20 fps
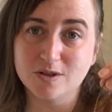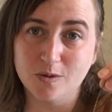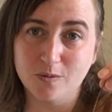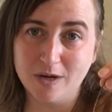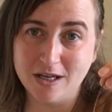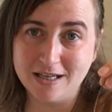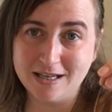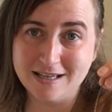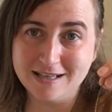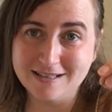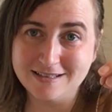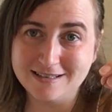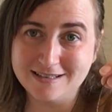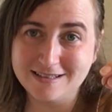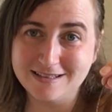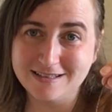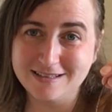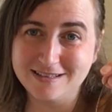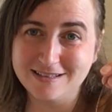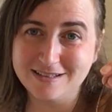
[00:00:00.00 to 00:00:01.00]
to witness.
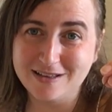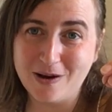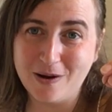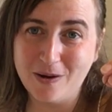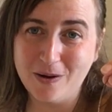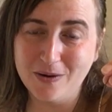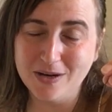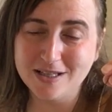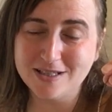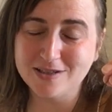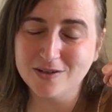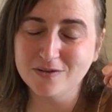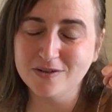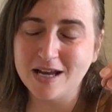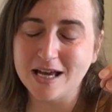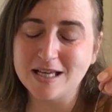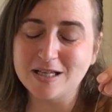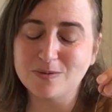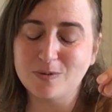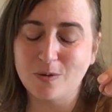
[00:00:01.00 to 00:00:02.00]
So it's so
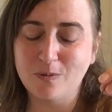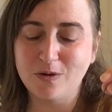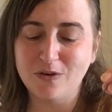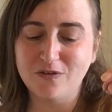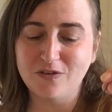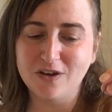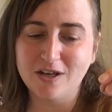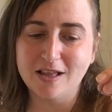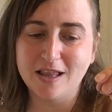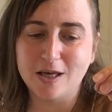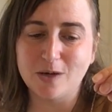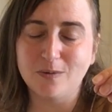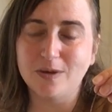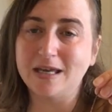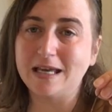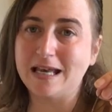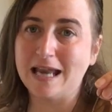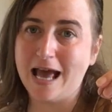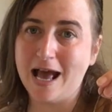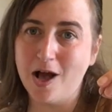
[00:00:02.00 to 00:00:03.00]
nice when we feel like we
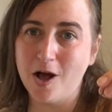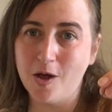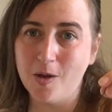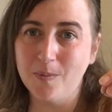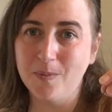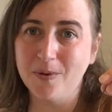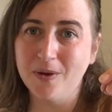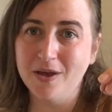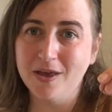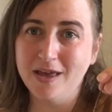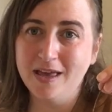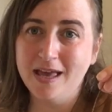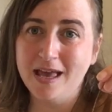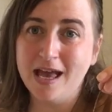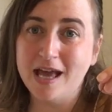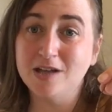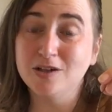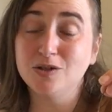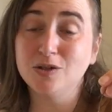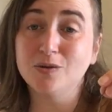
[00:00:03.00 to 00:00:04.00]
can help
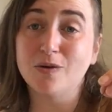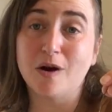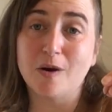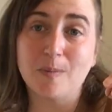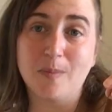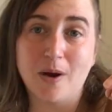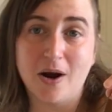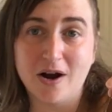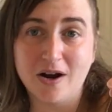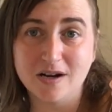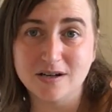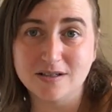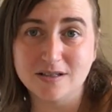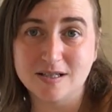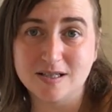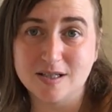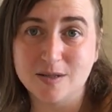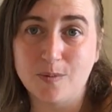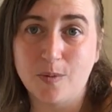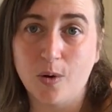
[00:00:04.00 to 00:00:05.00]
and do our part
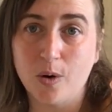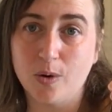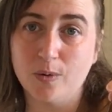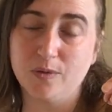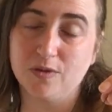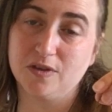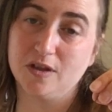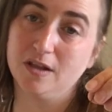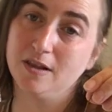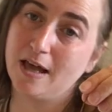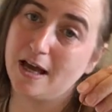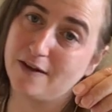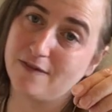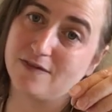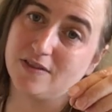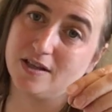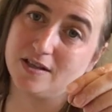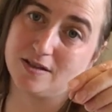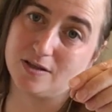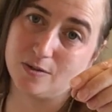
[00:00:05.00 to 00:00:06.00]
to support the life
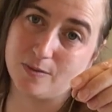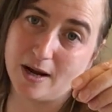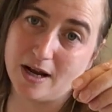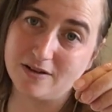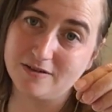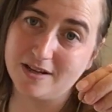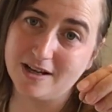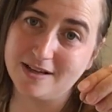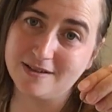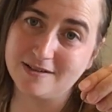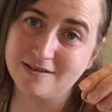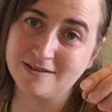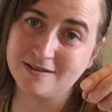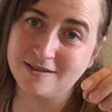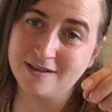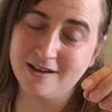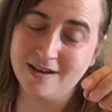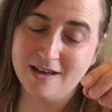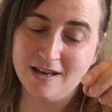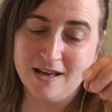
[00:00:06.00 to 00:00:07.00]
that's around us.
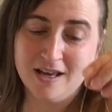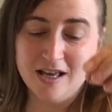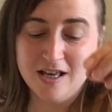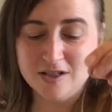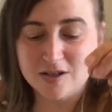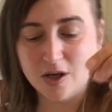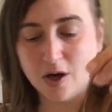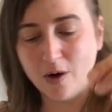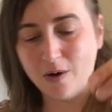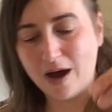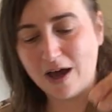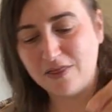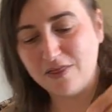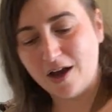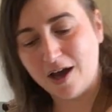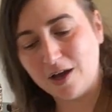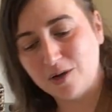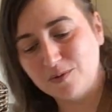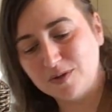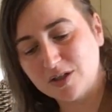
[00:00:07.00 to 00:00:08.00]
So I
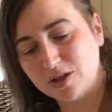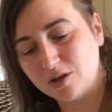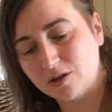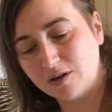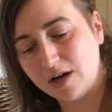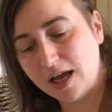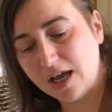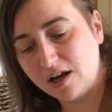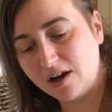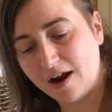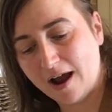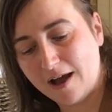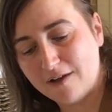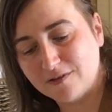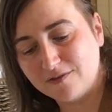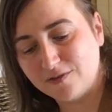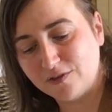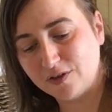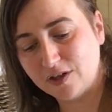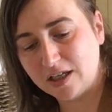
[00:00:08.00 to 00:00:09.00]
thought it was a great
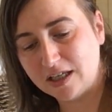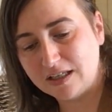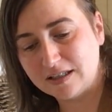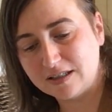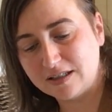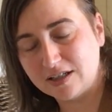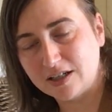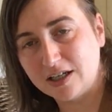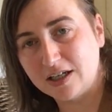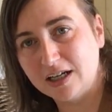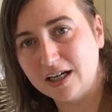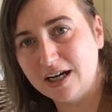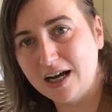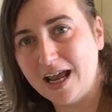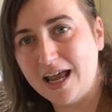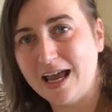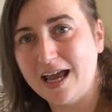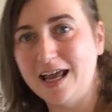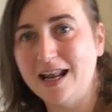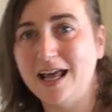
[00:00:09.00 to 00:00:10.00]
craft for Easter,
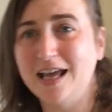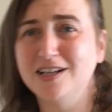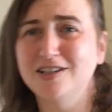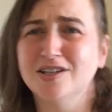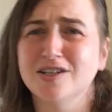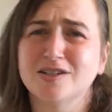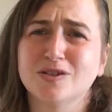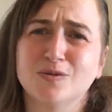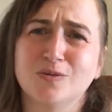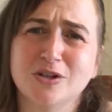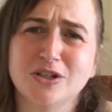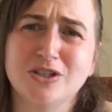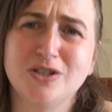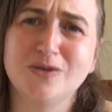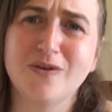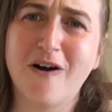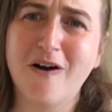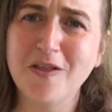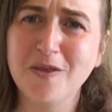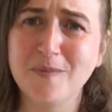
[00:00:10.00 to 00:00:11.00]
and I just wish
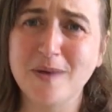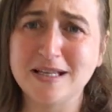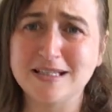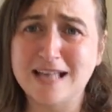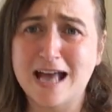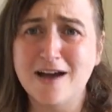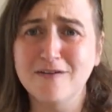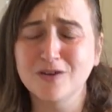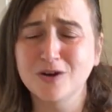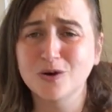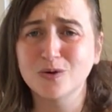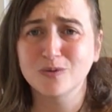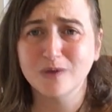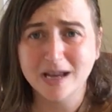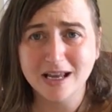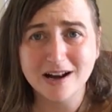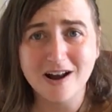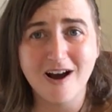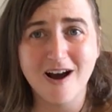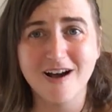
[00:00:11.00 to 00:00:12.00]
you all the best. Have a
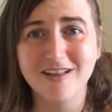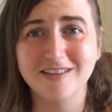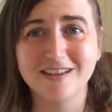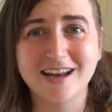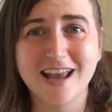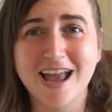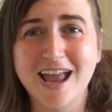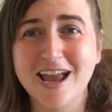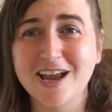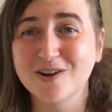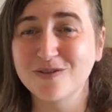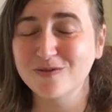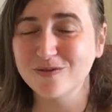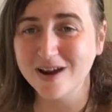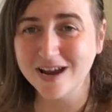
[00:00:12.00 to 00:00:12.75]
great holiday